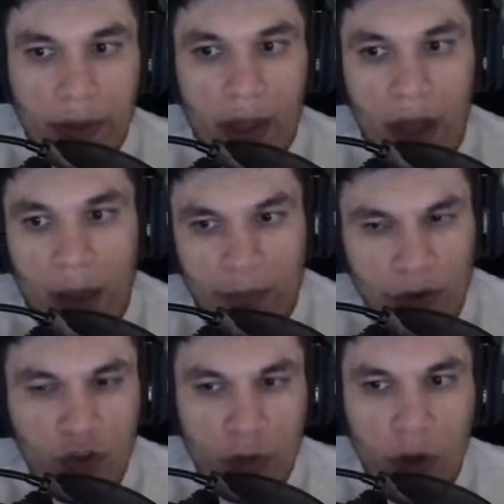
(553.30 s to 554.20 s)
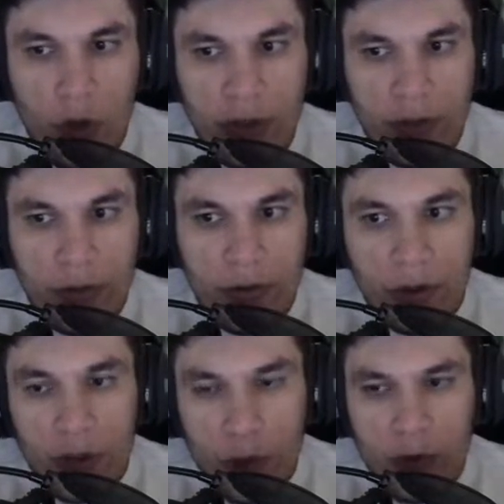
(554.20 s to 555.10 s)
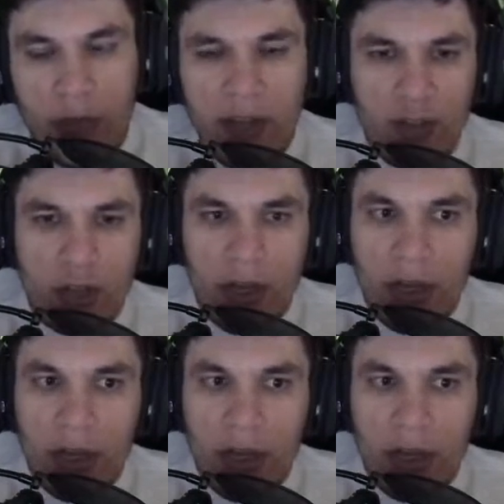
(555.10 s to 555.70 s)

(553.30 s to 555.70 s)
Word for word: I'm pretty sure we hold it, dude. You or Mitch?